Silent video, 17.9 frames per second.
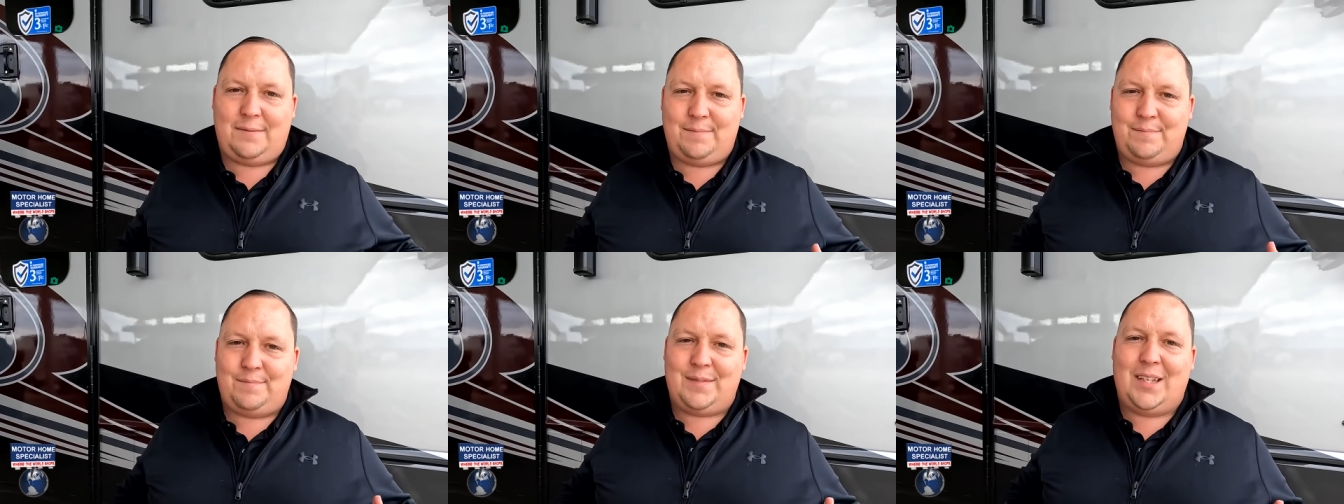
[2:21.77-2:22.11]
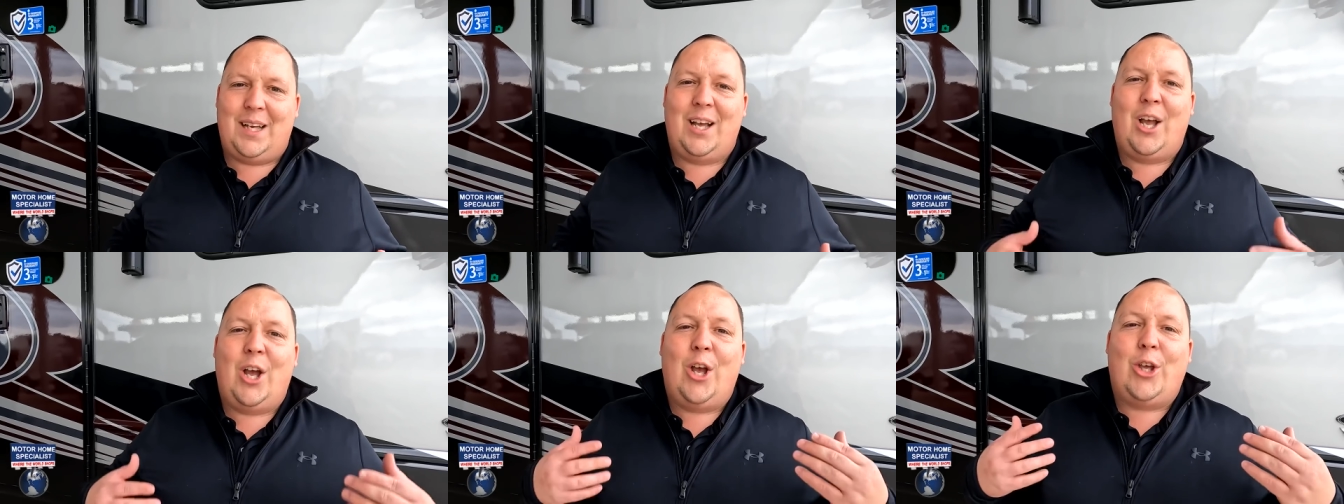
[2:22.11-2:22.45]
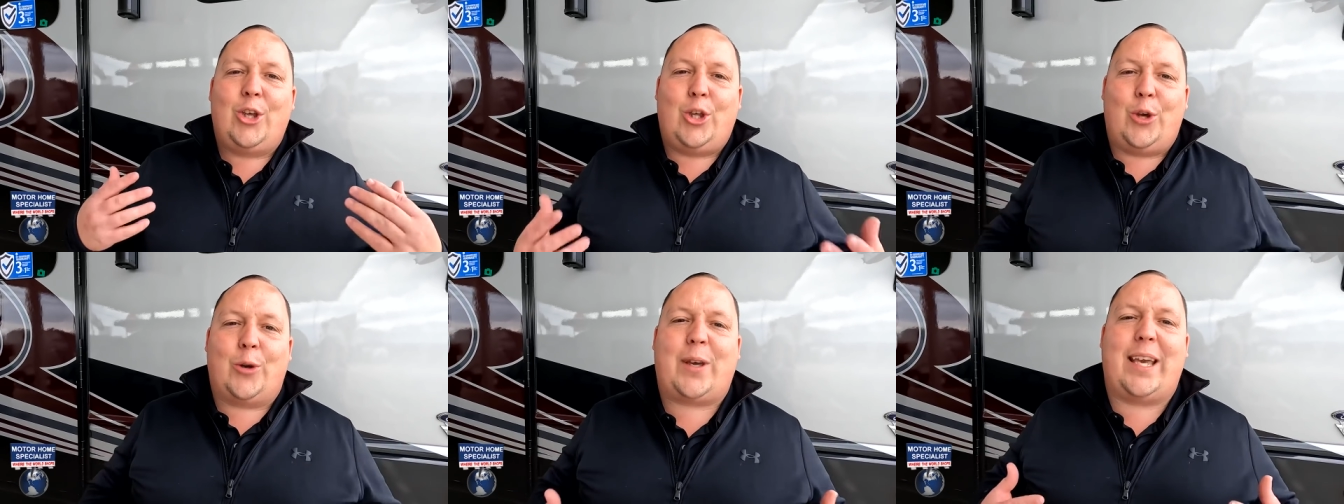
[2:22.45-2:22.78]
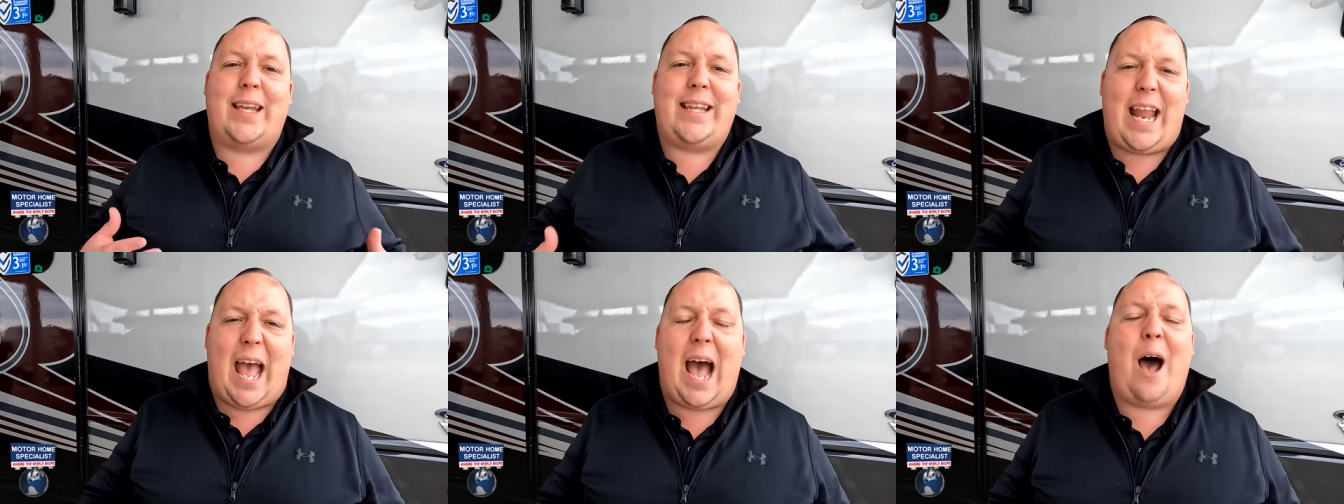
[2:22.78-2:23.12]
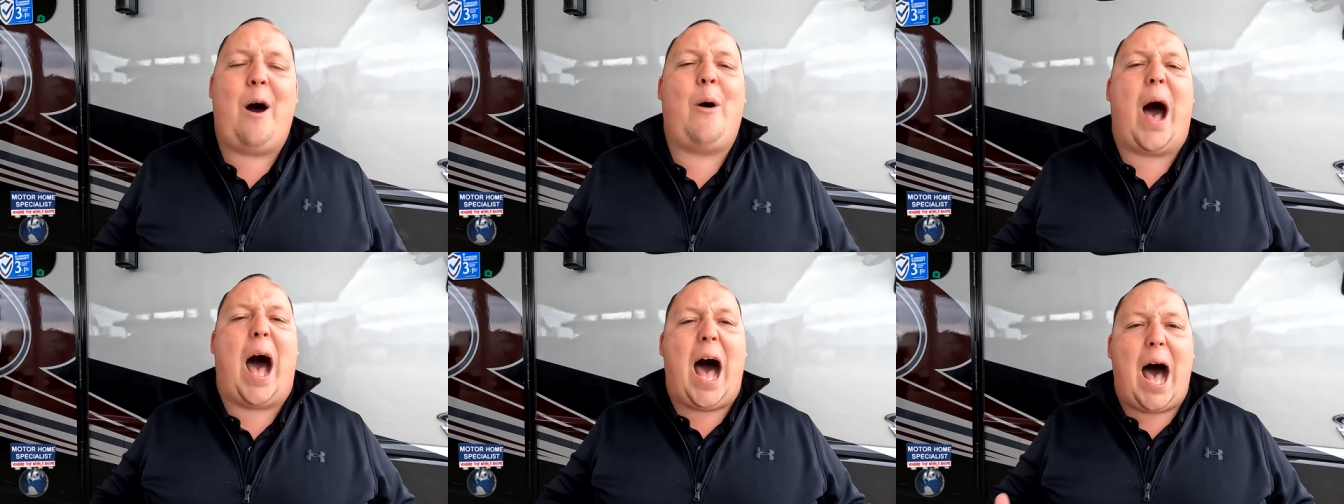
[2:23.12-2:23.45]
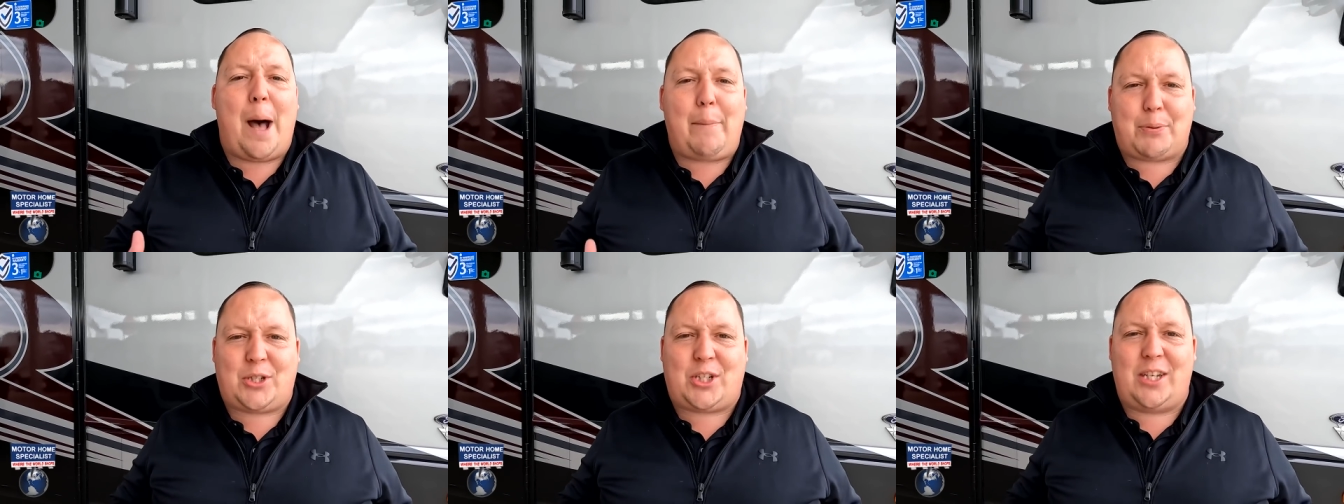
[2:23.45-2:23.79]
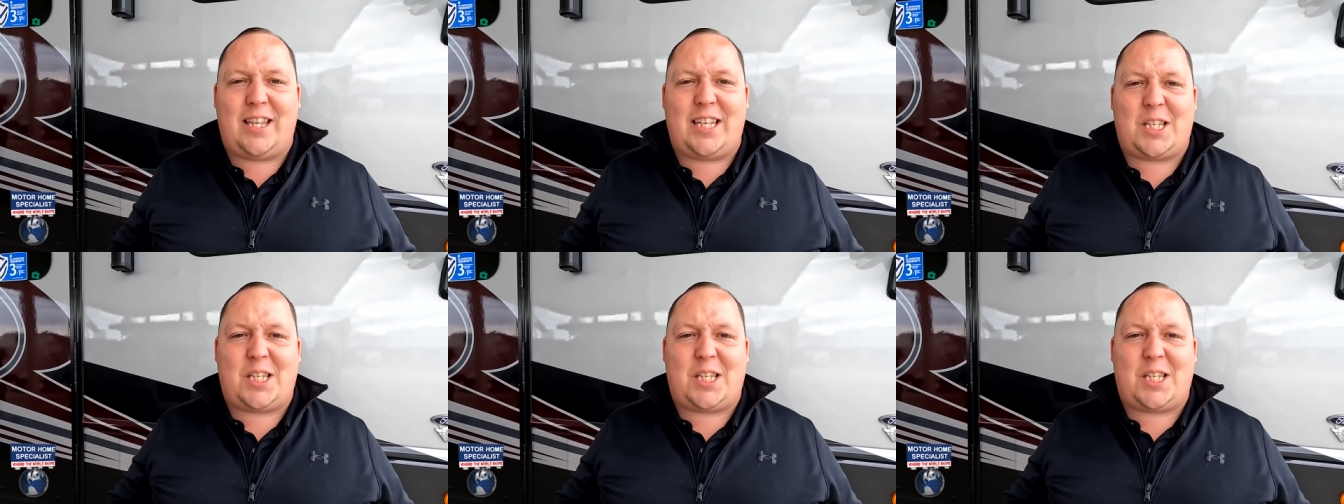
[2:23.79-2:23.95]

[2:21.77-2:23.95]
that? You can now option